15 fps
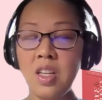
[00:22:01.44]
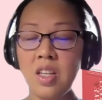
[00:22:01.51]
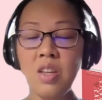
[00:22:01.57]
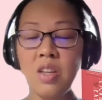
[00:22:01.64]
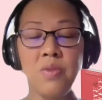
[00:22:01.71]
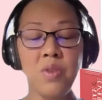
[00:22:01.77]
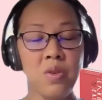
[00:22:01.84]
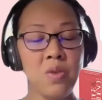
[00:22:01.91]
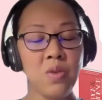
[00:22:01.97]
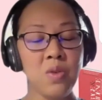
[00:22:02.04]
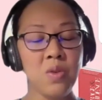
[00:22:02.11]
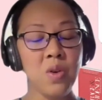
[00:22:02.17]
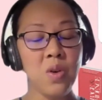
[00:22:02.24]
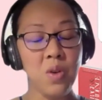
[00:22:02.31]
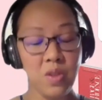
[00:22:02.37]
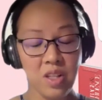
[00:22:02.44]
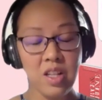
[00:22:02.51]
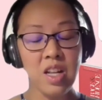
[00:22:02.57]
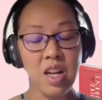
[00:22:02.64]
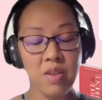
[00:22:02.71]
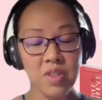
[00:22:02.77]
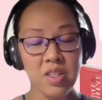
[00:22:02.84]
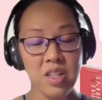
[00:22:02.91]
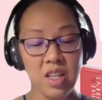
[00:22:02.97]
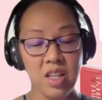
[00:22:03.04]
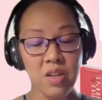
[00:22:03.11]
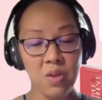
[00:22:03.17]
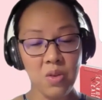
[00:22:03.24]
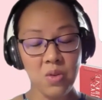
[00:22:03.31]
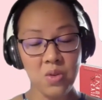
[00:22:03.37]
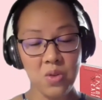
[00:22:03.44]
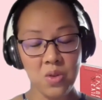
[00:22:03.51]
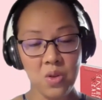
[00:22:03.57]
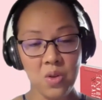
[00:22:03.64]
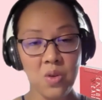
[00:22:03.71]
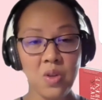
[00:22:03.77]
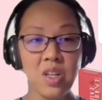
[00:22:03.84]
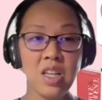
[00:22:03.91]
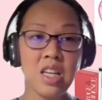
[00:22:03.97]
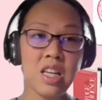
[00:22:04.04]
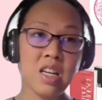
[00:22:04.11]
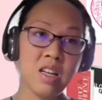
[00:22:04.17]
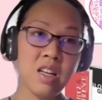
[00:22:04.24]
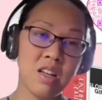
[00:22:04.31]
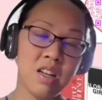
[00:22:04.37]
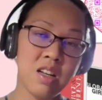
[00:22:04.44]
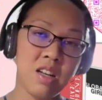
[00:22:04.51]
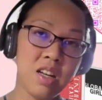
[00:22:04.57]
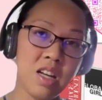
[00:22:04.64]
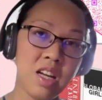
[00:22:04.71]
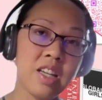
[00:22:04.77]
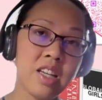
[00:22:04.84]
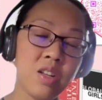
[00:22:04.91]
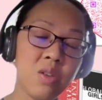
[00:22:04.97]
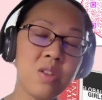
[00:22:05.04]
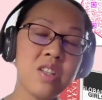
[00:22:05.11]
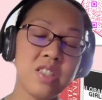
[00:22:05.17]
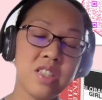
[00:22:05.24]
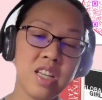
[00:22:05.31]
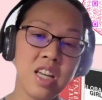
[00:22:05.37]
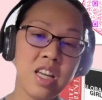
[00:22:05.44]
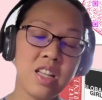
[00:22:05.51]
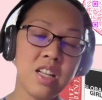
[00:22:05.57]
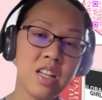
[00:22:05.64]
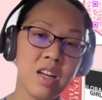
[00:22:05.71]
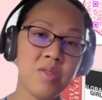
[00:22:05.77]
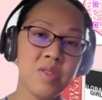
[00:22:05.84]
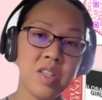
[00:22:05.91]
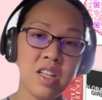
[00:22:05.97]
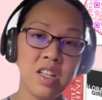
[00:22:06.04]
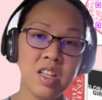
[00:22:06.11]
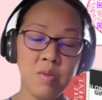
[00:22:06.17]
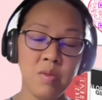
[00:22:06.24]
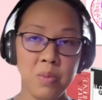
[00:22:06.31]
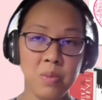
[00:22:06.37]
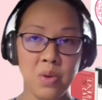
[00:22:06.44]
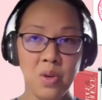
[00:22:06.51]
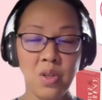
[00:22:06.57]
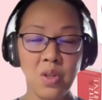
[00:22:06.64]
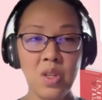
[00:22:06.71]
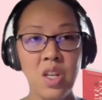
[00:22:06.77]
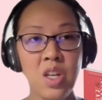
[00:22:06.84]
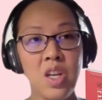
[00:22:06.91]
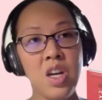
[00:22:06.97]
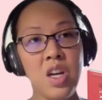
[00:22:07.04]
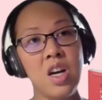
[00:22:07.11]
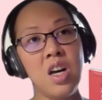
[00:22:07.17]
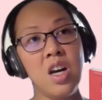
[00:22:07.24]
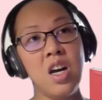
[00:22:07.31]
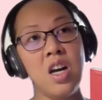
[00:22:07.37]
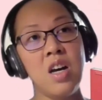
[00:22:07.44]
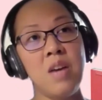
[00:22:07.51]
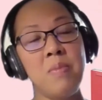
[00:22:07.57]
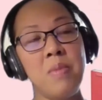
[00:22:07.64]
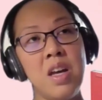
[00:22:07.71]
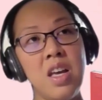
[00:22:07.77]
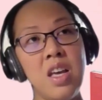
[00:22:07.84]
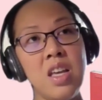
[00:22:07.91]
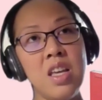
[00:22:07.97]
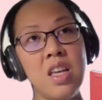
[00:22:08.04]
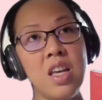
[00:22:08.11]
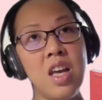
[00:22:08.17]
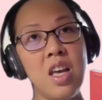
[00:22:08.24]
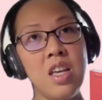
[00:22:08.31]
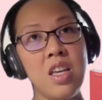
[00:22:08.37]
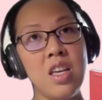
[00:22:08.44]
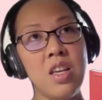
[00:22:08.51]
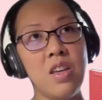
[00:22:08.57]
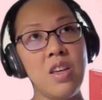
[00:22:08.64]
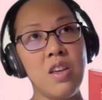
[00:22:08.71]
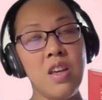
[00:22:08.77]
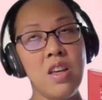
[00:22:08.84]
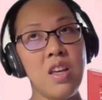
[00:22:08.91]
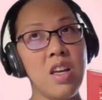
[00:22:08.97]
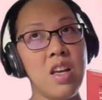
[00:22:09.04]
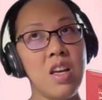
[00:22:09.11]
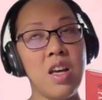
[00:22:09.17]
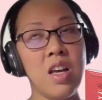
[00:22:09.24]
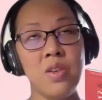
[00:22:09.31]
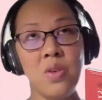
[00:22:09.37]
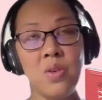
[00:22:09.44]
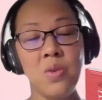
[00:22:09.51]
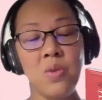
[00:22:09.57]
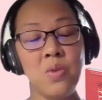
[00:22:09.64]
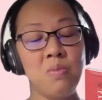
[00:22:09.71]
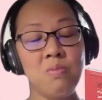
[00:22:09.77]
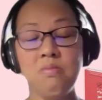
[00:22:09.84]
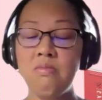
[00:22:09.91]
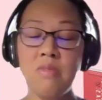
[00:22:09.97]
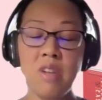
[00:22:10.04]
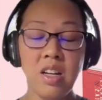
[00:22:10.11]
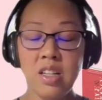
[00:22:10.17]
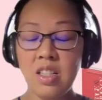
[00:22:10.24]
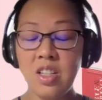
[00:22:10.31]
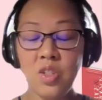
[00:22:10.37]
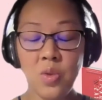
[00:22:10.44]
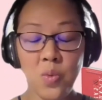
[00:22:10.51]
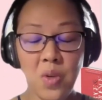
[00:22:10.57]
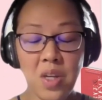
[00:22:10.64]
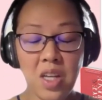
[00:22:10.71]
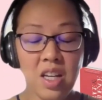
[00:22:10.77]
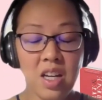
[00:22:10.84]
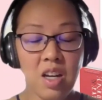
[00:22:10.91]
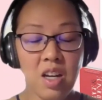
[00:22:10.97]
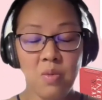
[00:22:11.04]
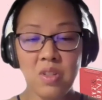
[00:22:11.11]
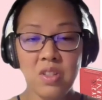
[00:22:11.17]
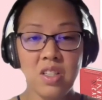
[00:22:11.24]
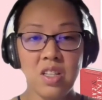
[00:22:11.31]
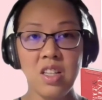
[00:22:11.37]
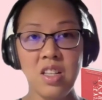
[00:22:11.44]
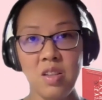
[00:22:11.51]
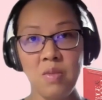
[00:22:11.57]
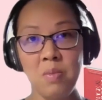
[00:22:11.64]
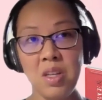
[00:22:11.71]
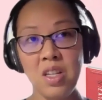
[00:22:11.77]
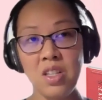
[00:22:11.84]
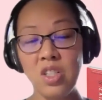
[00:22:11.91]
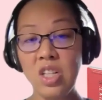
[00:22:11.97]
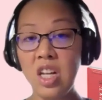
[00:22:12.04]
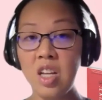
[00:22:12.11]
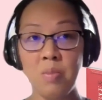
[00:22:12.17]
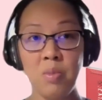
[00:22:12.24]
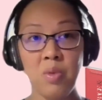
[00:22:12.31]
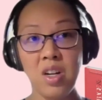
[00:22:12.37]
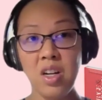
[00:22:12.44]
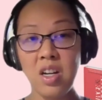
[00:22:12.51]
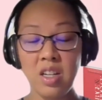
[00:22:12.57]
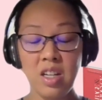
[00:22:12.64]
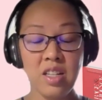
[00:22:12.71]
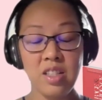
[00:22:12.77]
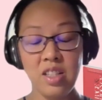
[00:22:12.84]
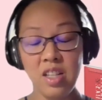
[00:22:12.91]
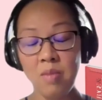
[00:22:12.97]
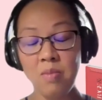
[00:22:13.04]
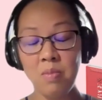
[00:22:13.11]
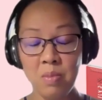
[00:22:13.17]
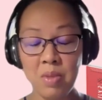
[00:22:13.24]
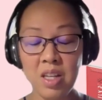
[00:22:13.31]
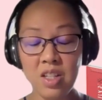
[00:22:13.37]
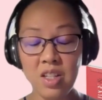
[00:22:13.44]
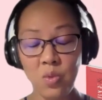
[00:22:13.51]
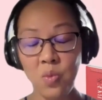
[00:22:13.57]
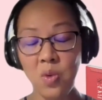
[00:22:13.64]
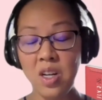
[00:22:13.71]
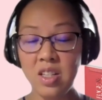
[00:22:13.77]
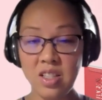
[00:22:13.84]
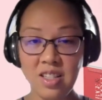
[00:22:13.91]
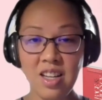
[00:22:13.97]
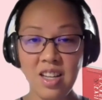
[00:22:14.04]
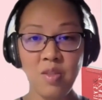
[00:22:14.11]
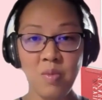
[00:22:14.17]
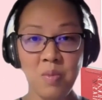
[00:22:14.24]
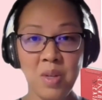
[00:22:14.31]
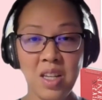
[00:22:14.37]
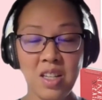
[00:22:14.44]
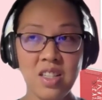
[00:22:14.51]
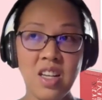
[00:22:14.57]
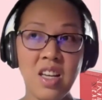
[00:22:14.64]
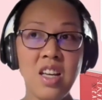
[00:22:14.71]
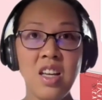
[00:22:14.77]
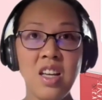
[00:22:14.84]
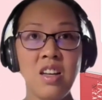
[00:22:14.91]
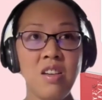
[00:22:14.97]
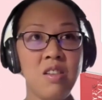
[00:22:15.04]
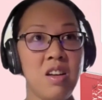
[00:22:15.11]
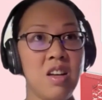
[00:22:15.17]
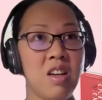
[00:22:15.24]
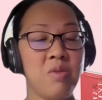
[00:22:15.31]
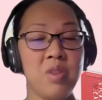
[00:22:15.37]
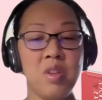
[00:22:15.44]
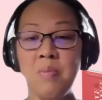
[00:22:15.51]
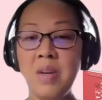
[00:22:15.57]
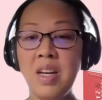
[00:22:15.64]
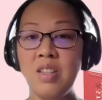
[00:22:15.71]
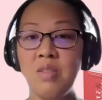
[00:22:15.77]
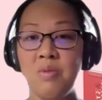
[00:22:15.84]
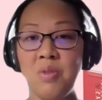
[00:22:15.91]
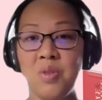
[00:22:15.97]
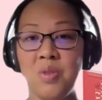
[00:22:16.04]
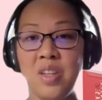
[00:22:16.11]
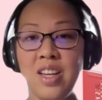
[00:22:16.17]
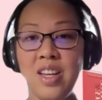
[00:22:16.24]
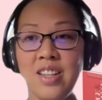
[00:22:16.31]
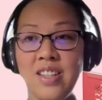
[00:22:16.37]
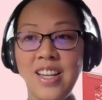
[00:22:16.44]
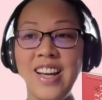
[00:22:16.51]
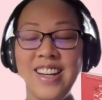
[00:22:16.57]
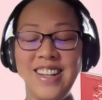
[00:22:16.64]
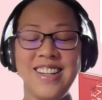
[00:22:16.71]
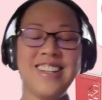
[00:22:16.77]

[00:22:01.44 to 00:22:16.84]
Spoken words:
if you the lifestyle here also I can only say the lifestyle in Perth. My I you like this week I was in the beach like Boracay type beach, white sand beach for the past 4 days.